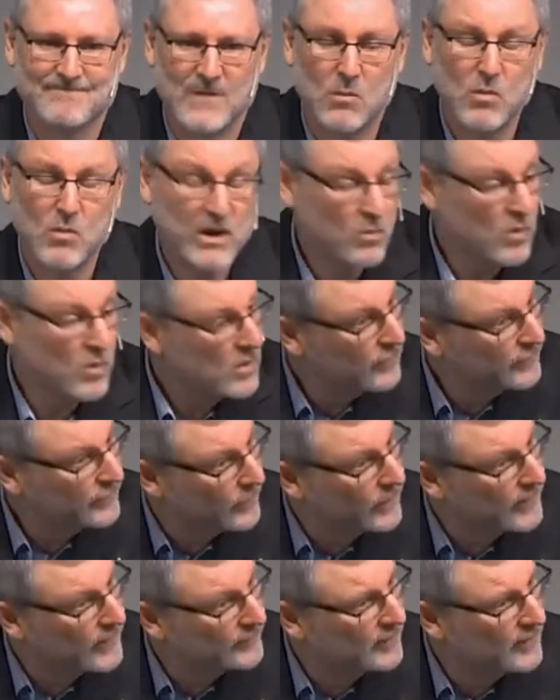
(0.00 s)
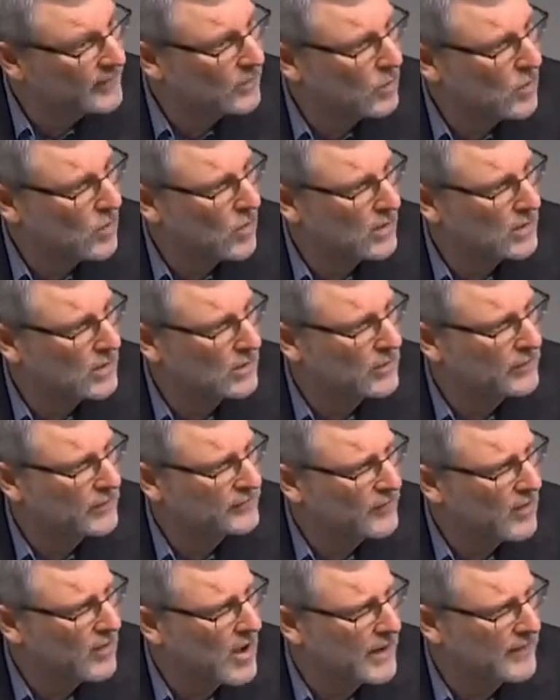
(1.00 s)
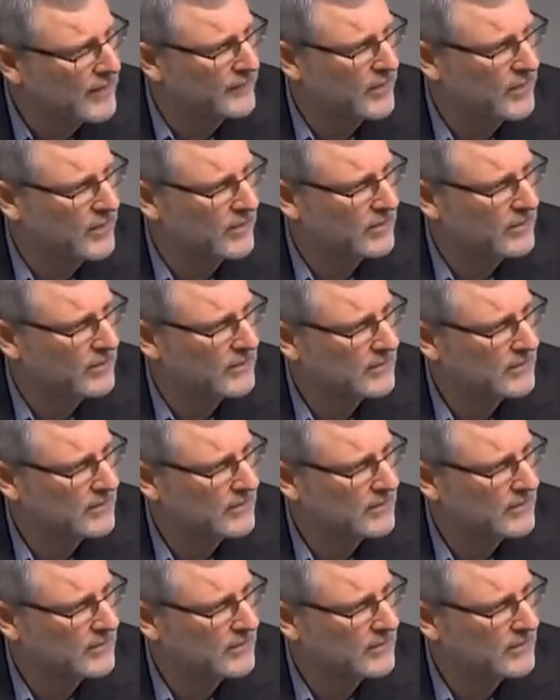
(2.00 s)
What he will do is he'll walk alongside of you.